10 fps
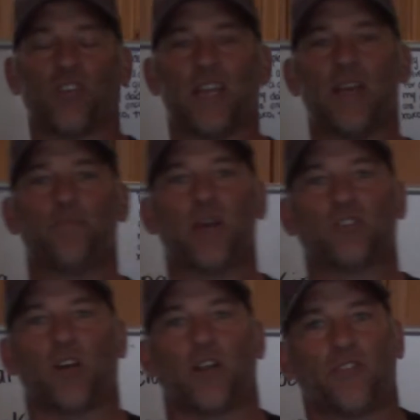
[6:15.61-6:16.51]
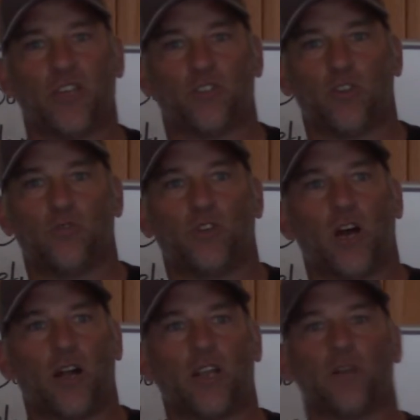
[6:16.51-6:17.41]
And then based on the things that you've
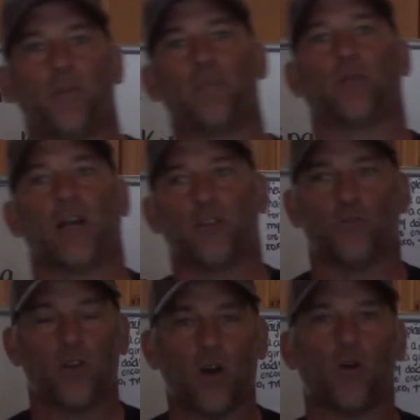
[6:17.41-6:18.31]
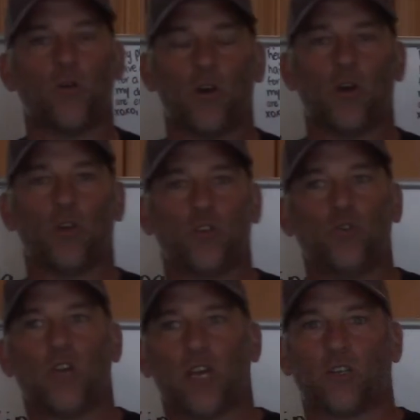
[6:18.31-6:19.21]
done and the people that you know,
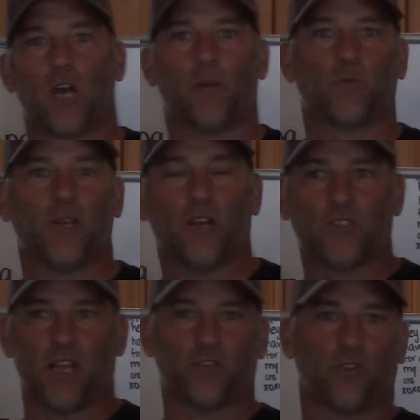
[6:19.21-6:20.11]
you get jobs because of that.